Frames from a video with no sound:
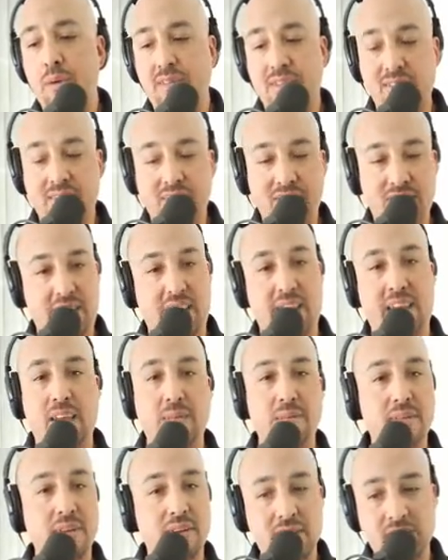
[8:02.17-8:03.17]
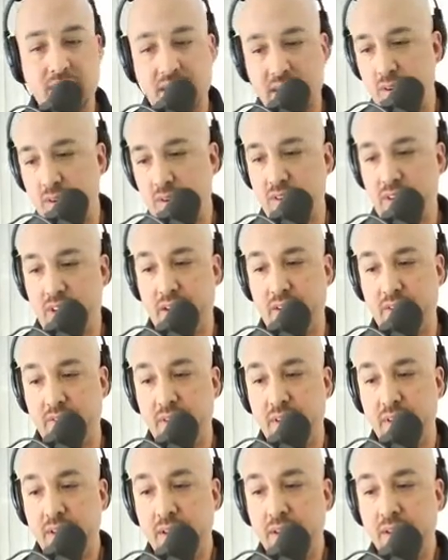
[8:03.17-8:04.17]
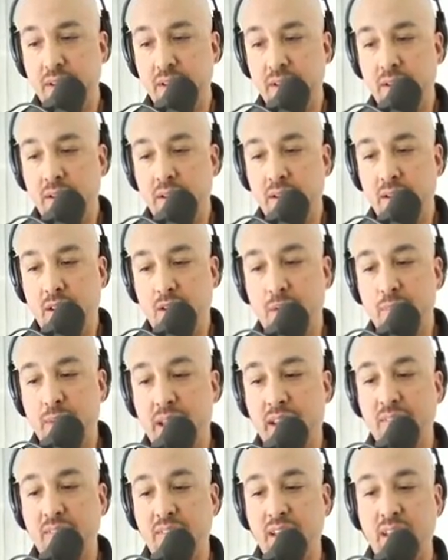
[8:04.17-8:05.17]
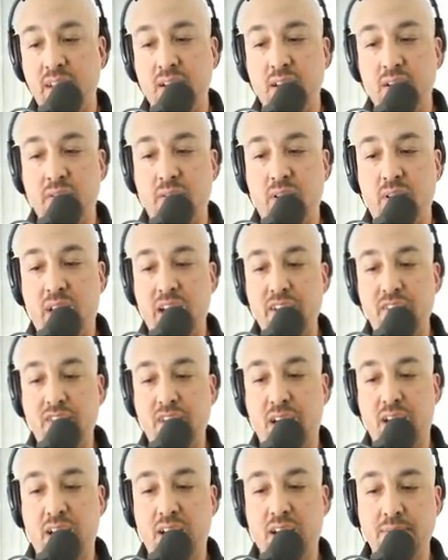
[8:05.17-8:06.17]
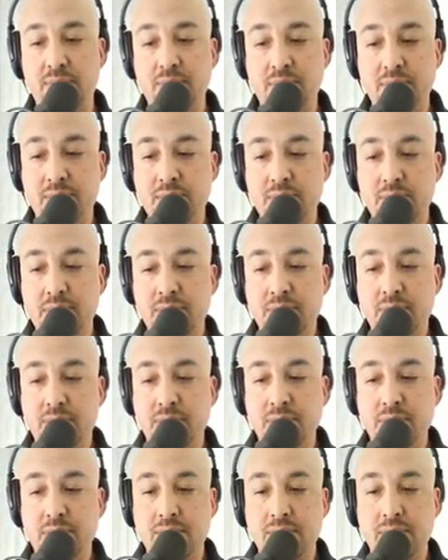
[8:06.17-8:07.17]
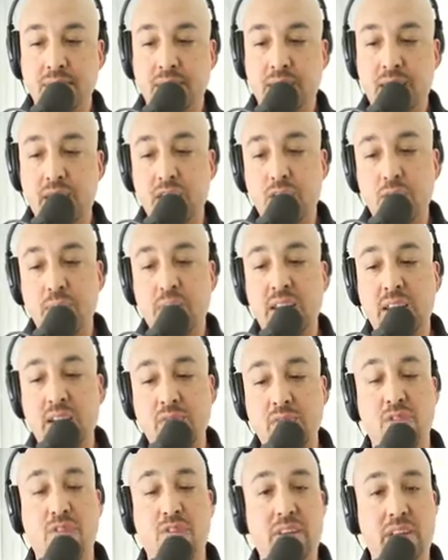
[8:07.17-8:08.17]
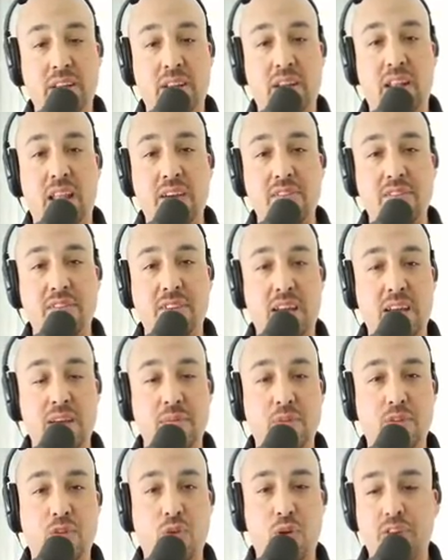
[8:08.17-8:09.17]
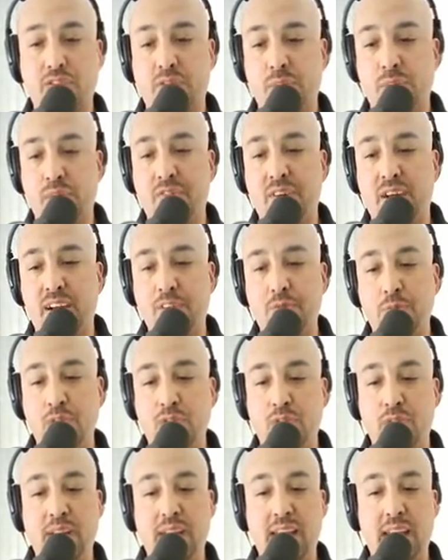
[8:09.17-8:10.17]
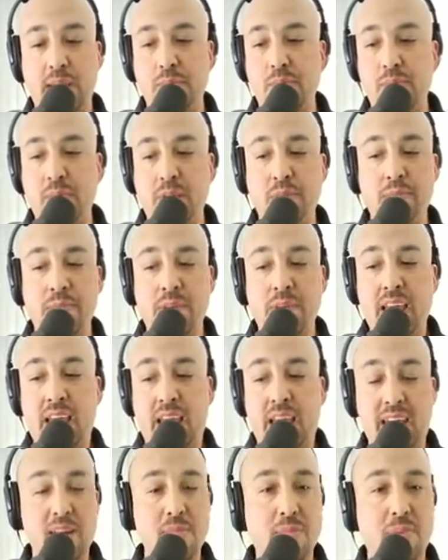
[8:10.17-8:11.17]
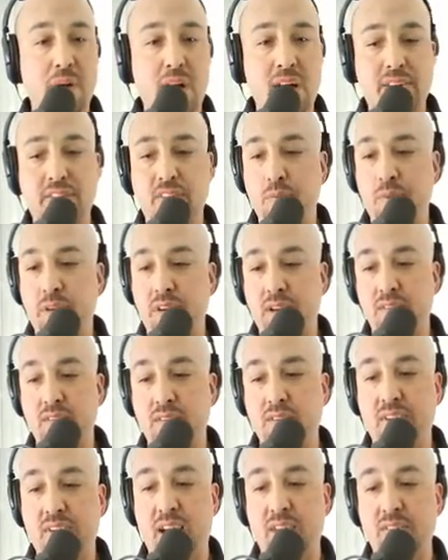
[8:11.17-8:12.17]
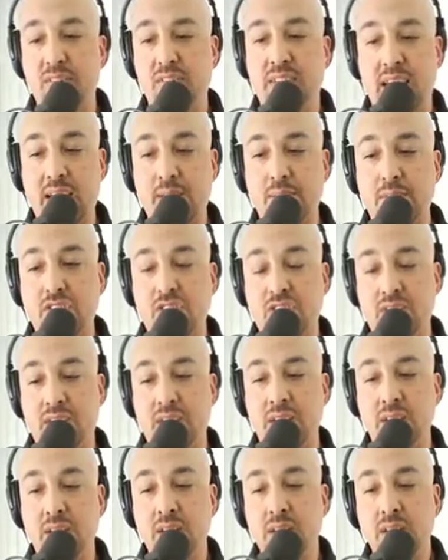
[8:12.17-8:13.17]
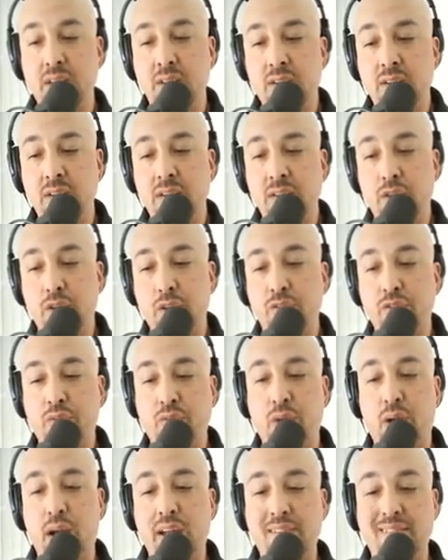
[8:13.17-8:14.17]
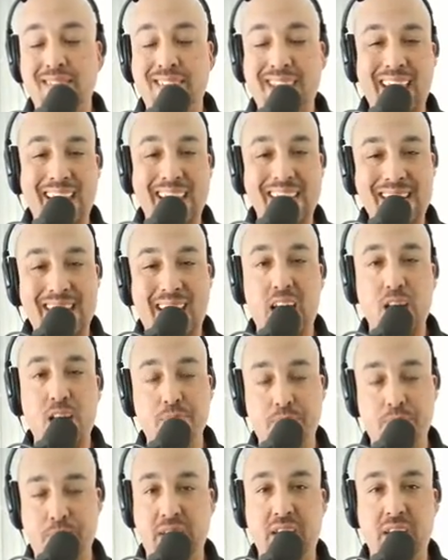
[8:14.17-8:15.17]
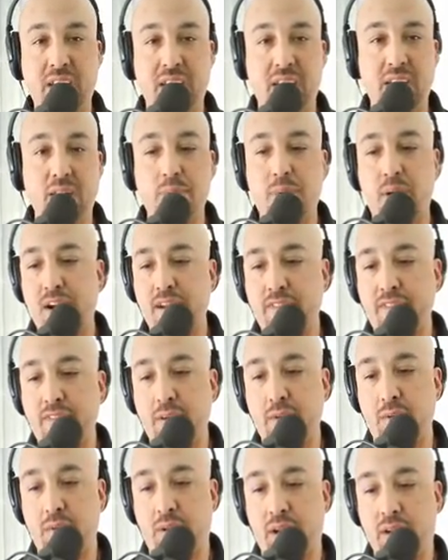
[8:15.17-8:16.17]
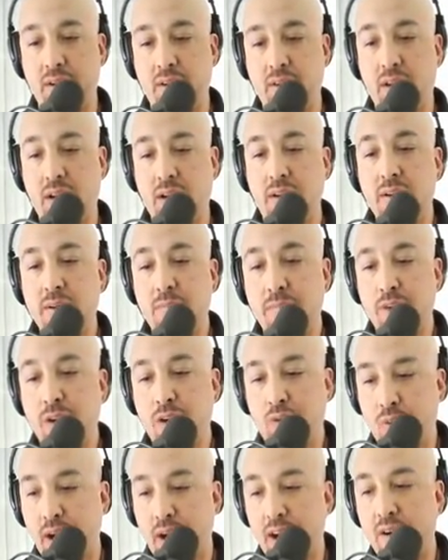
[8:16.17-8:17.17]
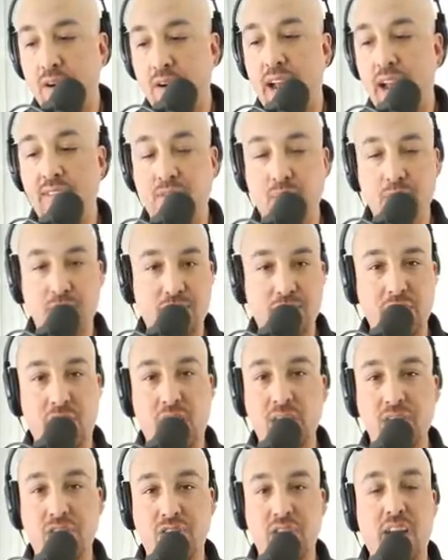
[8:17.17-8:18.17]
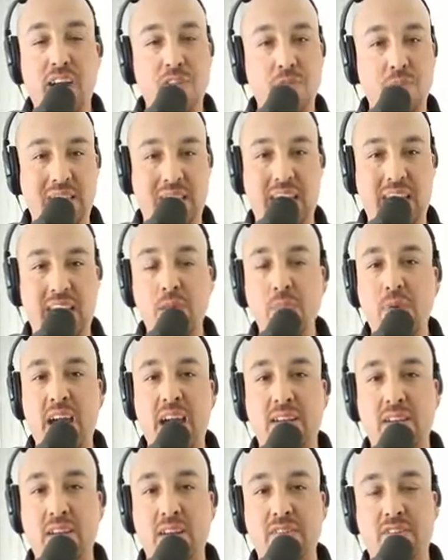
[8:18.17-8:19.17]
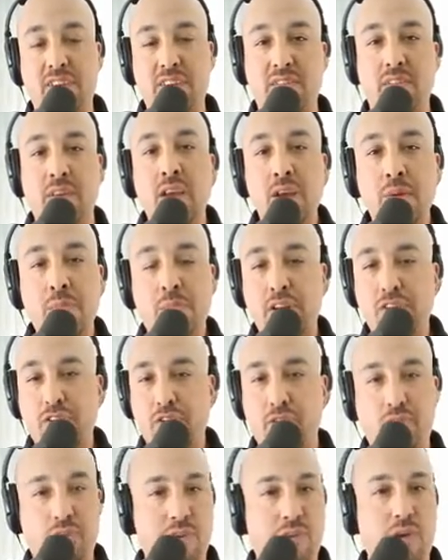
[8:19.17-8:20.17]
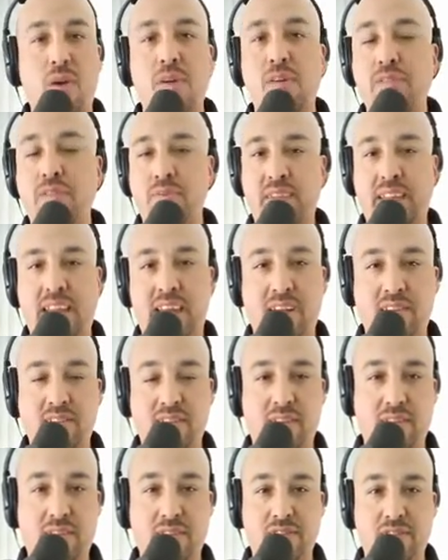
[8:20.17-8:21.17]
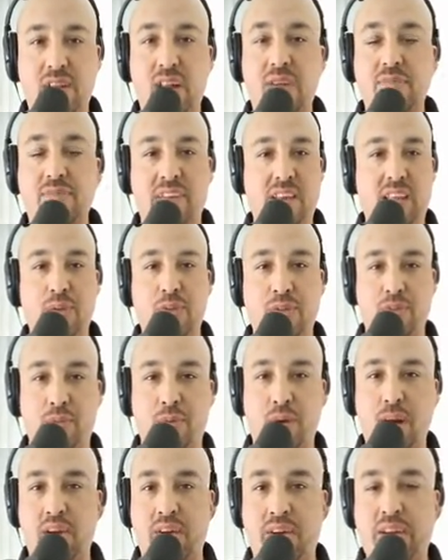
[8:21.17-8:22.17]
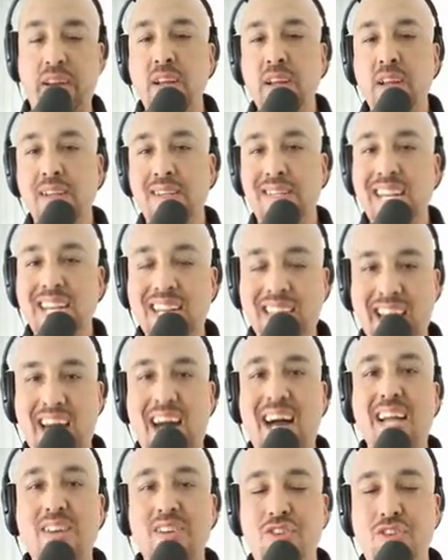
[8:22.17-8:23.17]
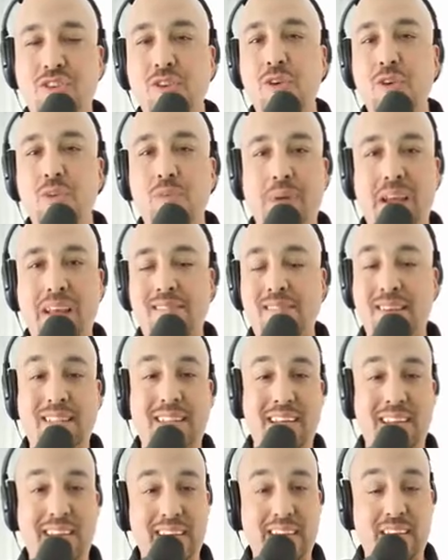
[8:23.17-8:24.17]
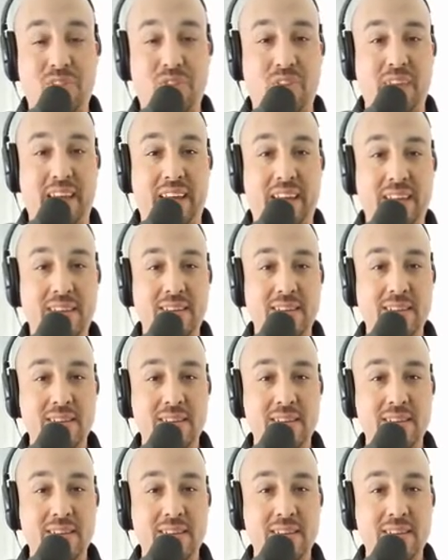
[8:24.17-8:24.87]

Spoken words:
with the same narrative. You may see another lifetime, and you may never see a lifetime of crossover fights between MMA and boxing because of how damaging those strikes cannot be in a boxing ring. Look, McGregor had some solid shots, but the impact of his punches, regardless of the ounces of gloves that he was wearing, did not do basically anything